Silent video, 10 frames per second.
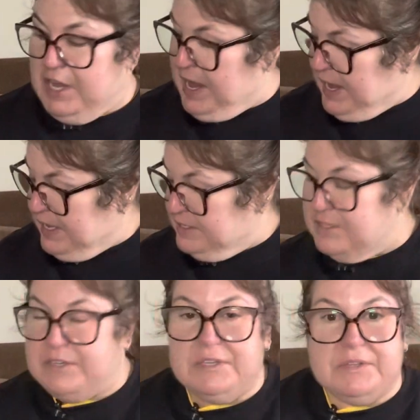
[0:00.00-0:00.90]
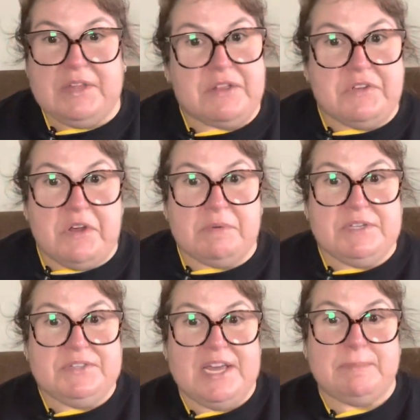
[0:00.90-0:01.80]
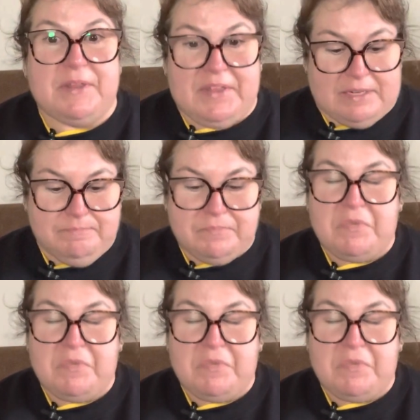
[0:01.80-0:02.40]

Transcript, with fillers: And that's all I'm going to say about that.